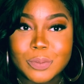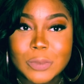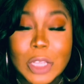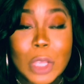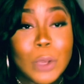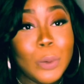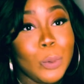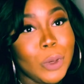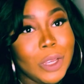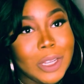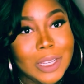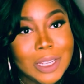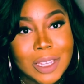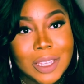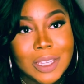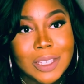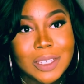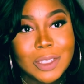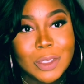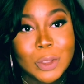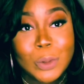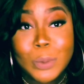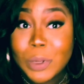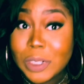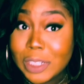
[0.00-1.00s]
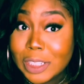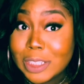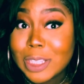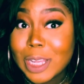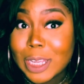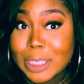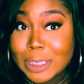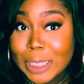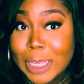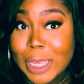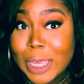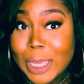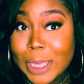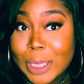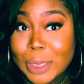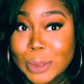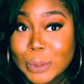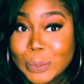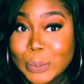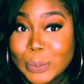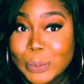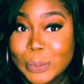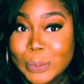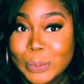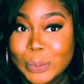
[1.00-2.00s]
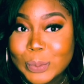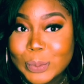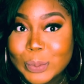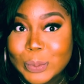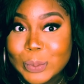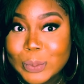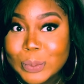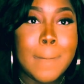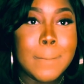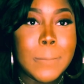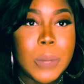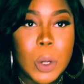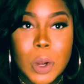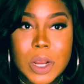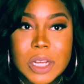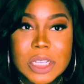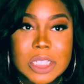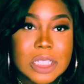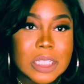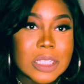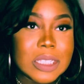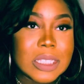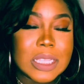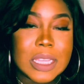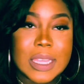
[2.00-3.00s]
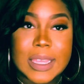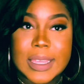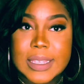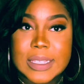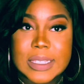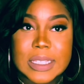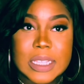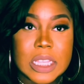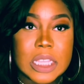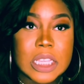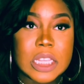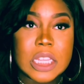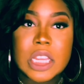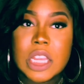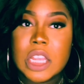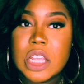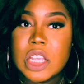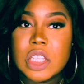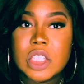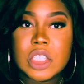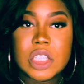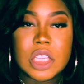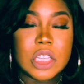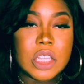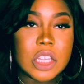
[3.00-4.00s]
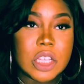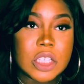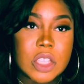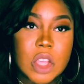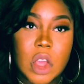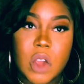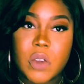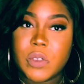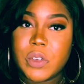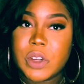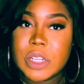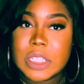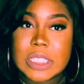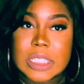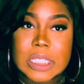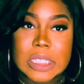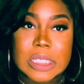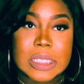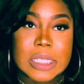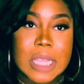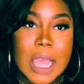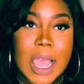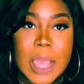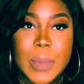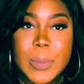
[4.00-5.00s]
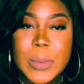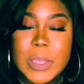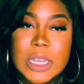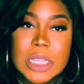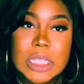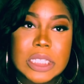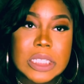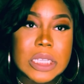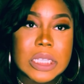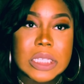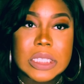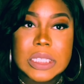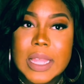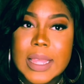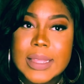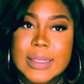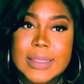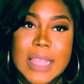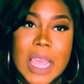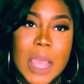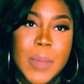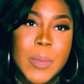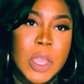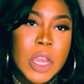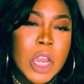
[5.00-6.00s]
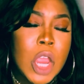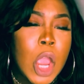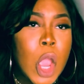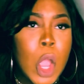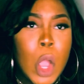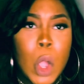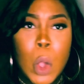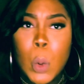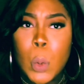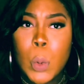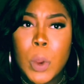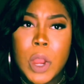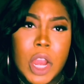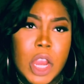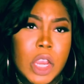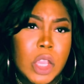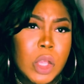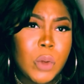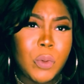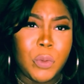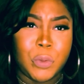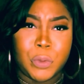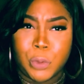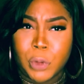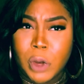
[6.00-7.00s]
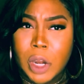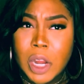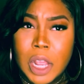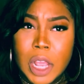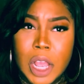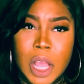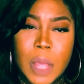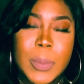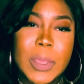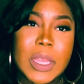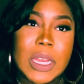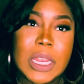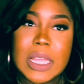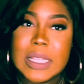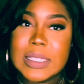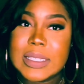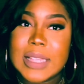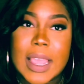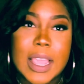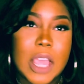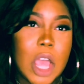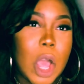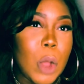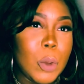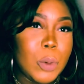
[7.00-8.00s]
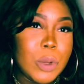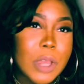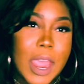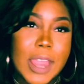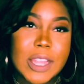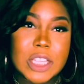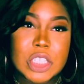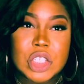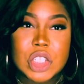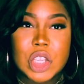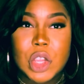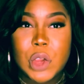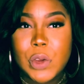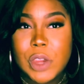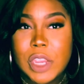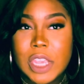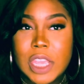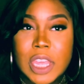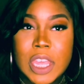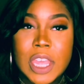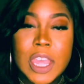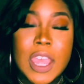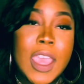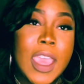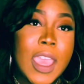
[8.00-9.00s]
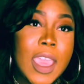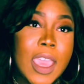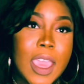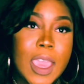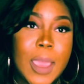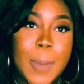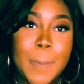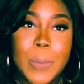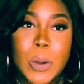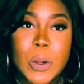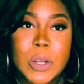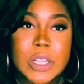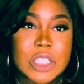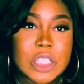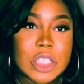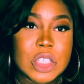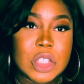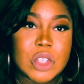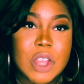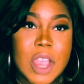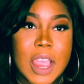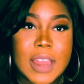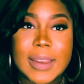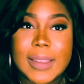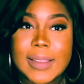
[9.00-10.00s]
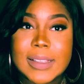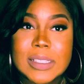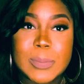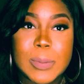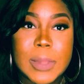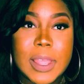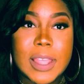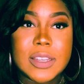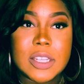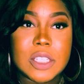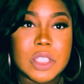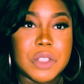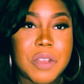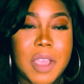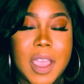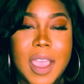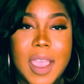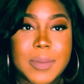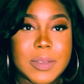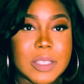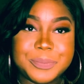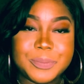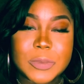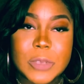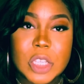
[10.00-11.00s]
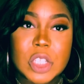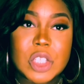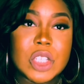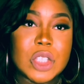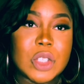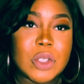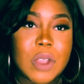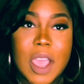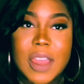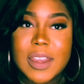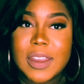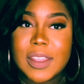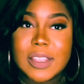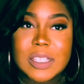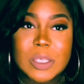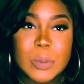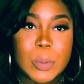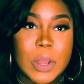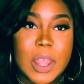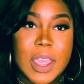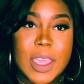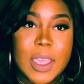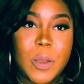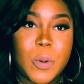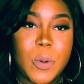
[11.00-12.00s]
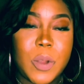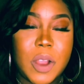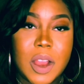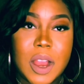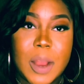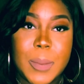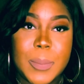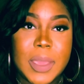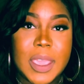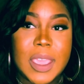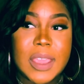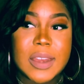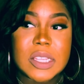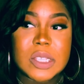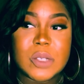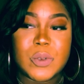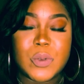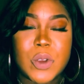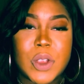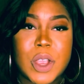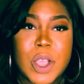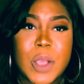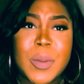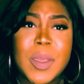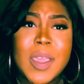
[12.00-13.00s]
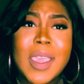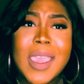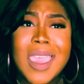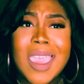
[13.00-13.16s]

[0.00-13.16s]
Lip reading: Really? You really thought that? Portia's cousin, she looks over to Simon and she's like, Simon, where are you from? And he's like, oh, Nigeria. And Portia's trying to explain the tribes. She's trying to explain where her man is from.